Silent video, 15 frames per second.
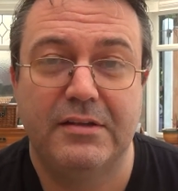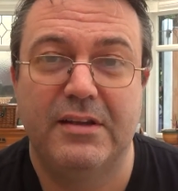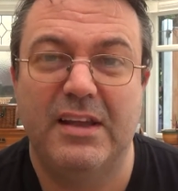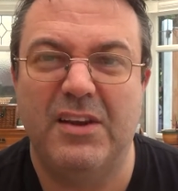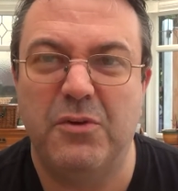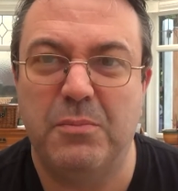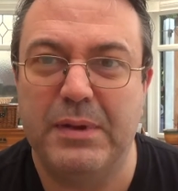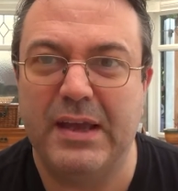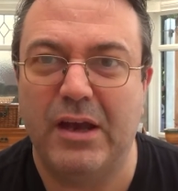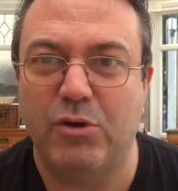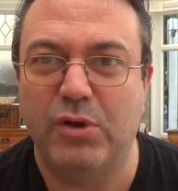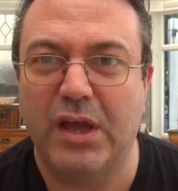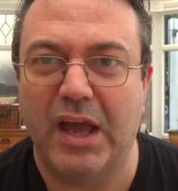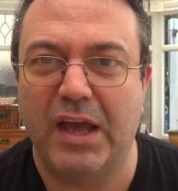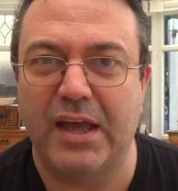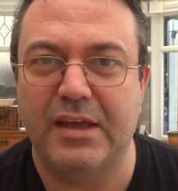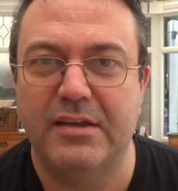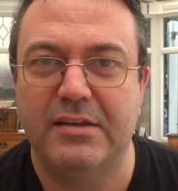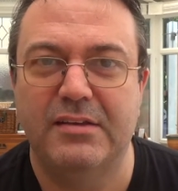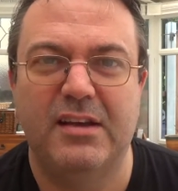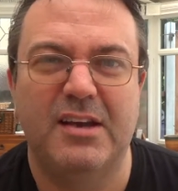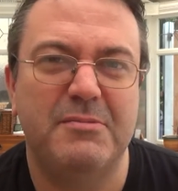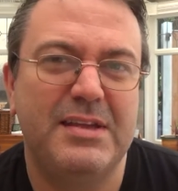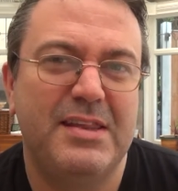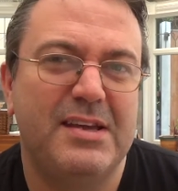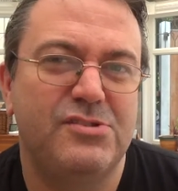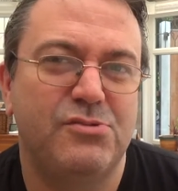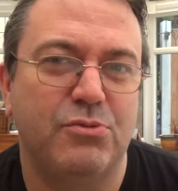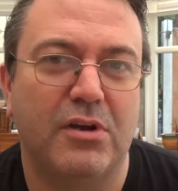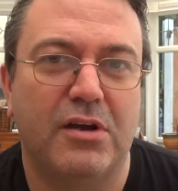it'll be okay. I mean,
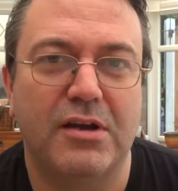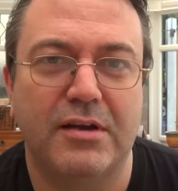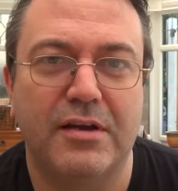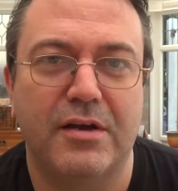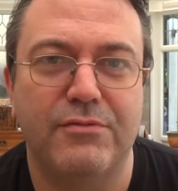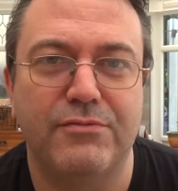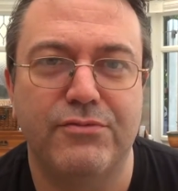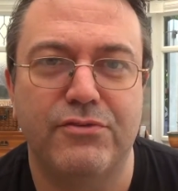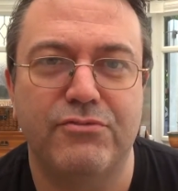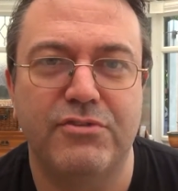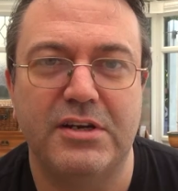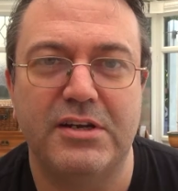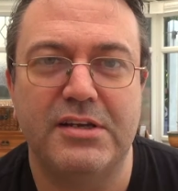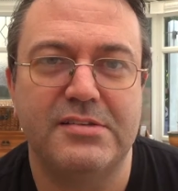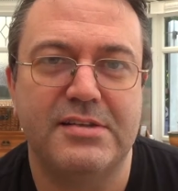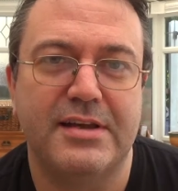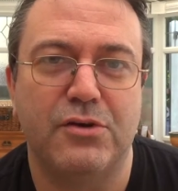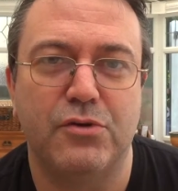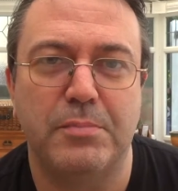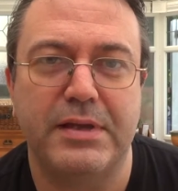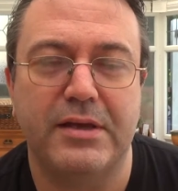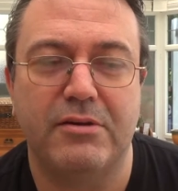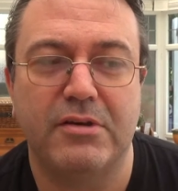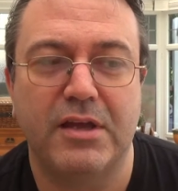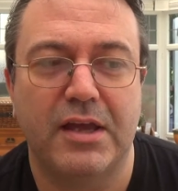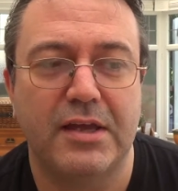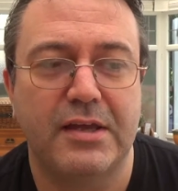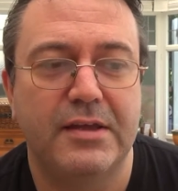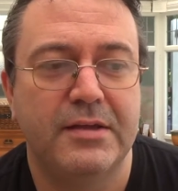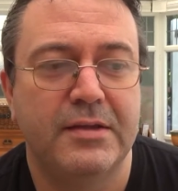that's all I can hope for really, is that it'll be
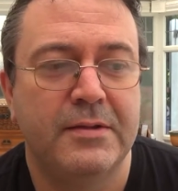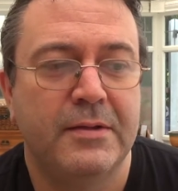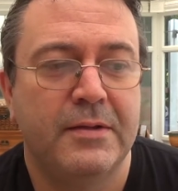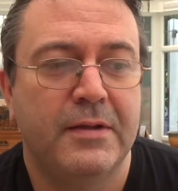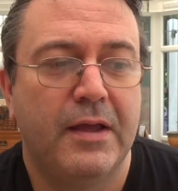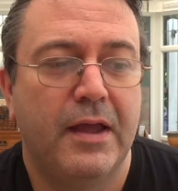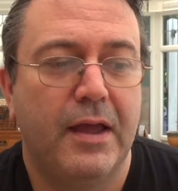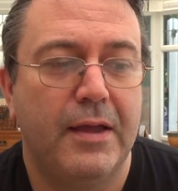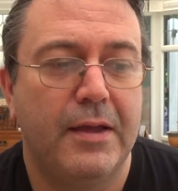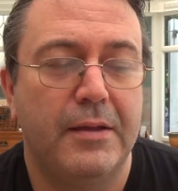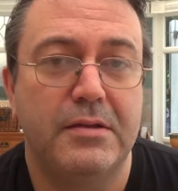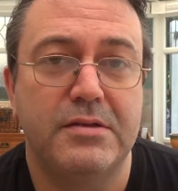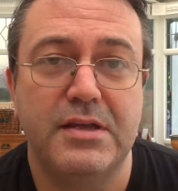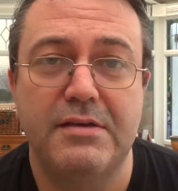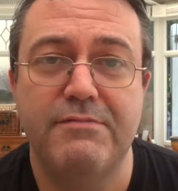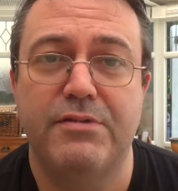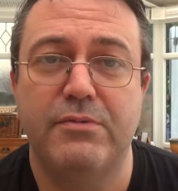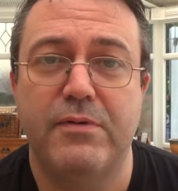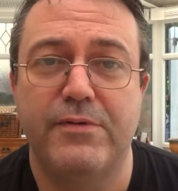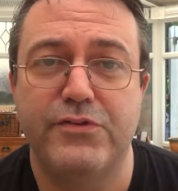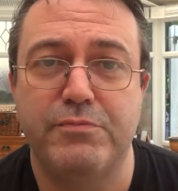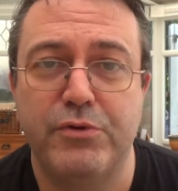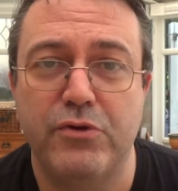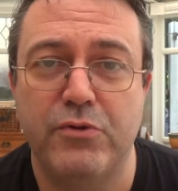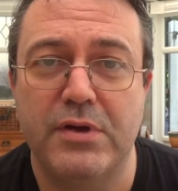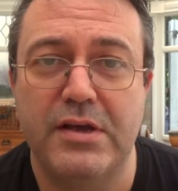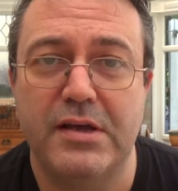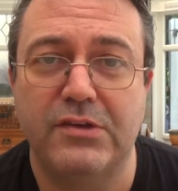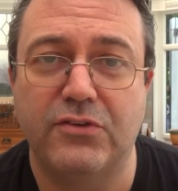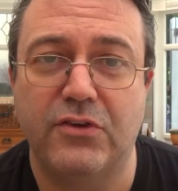okay. Dave the Welsh Brewer
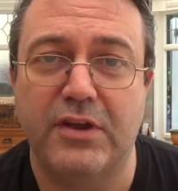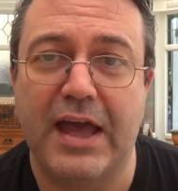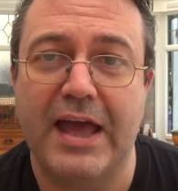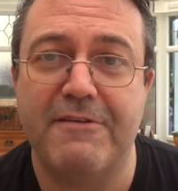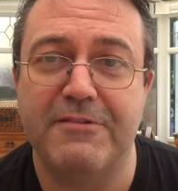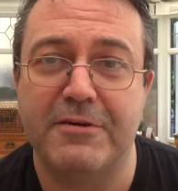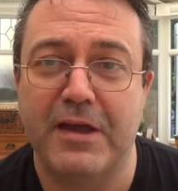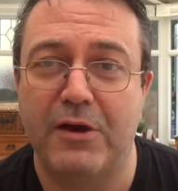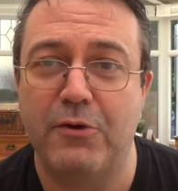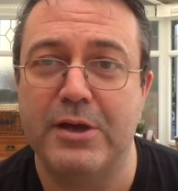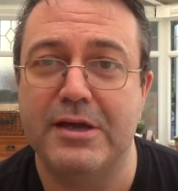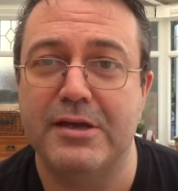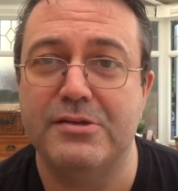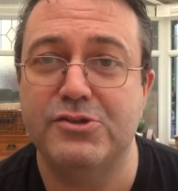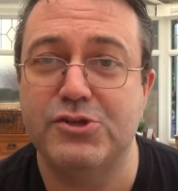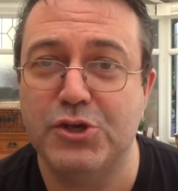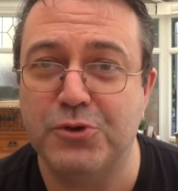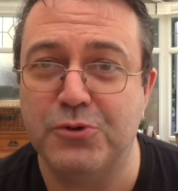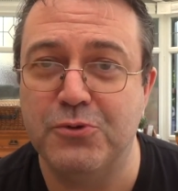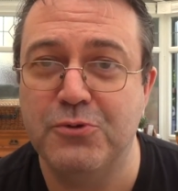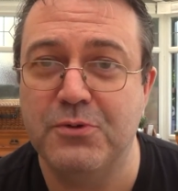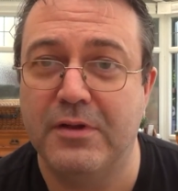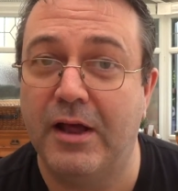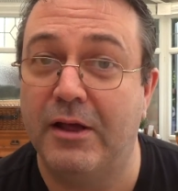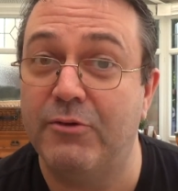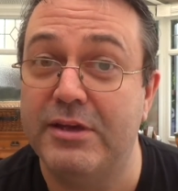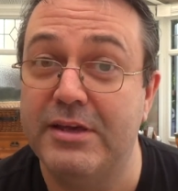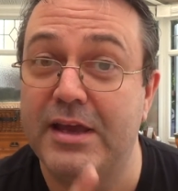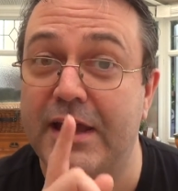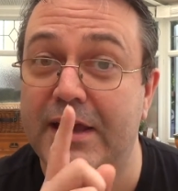is going to have a go at it too,
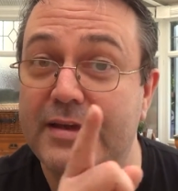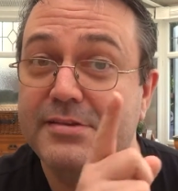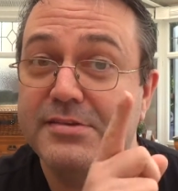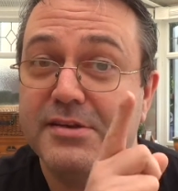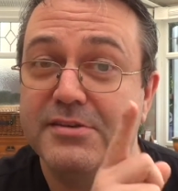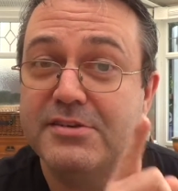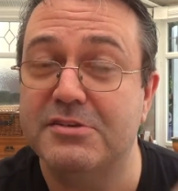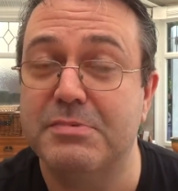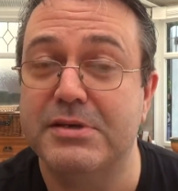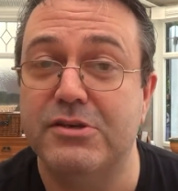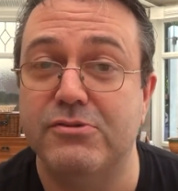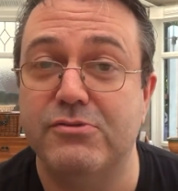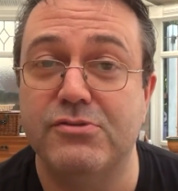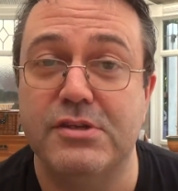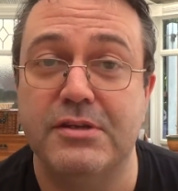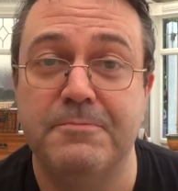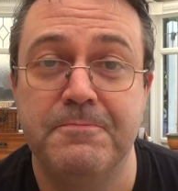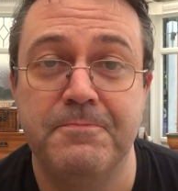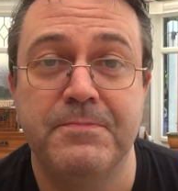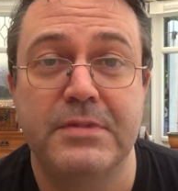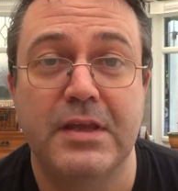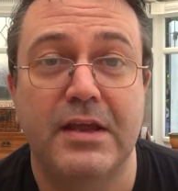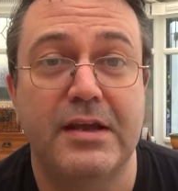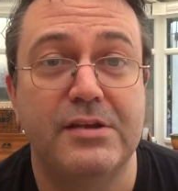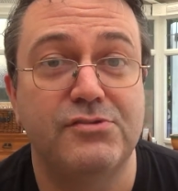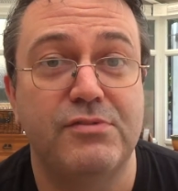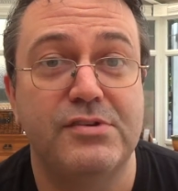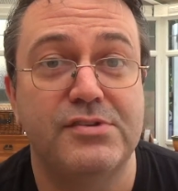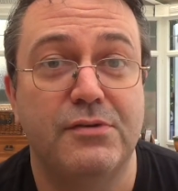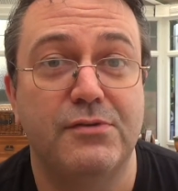only he's going to be using, as a
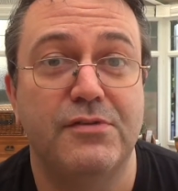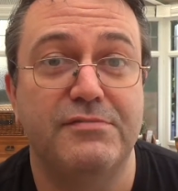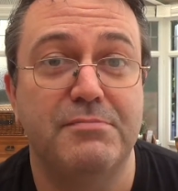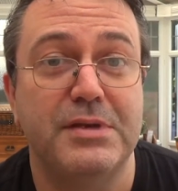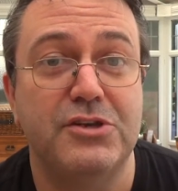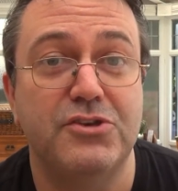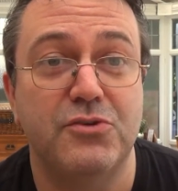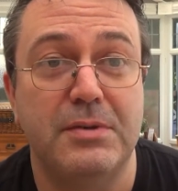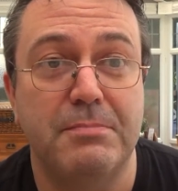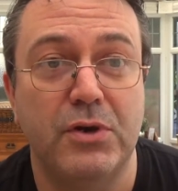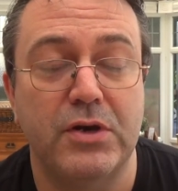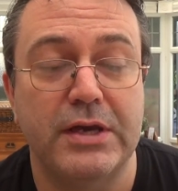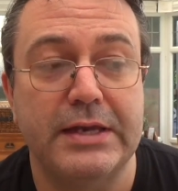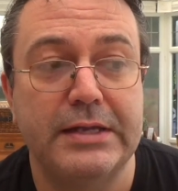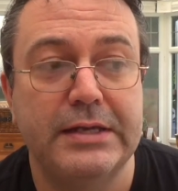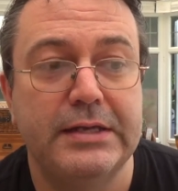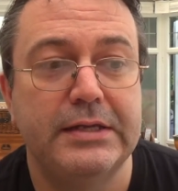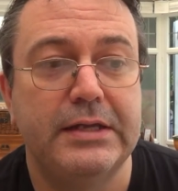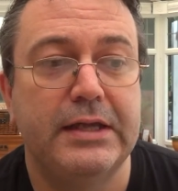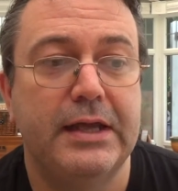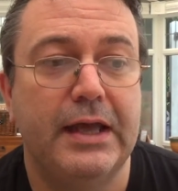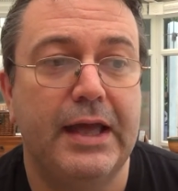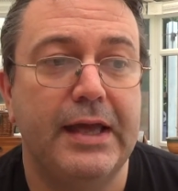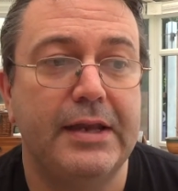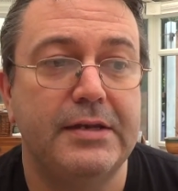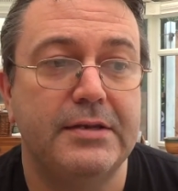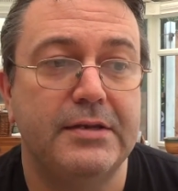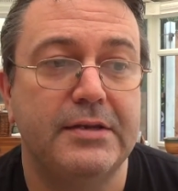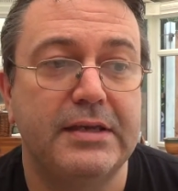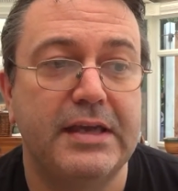result of me doing mine
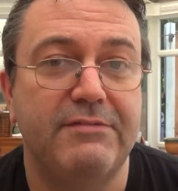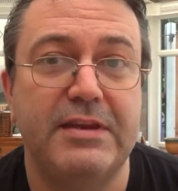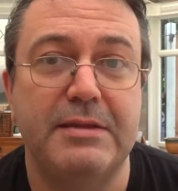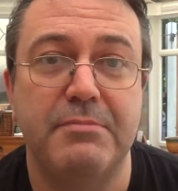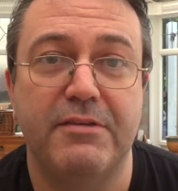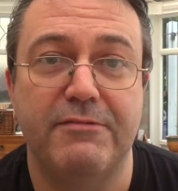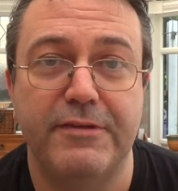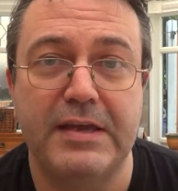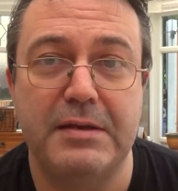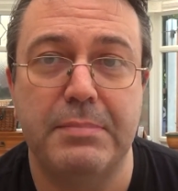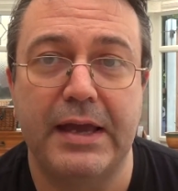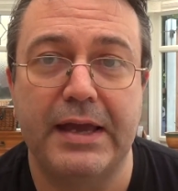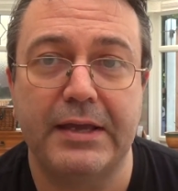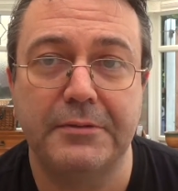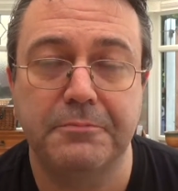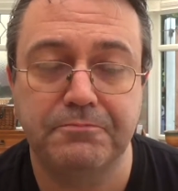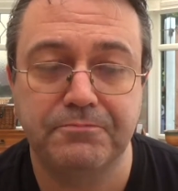and giving him the feedback,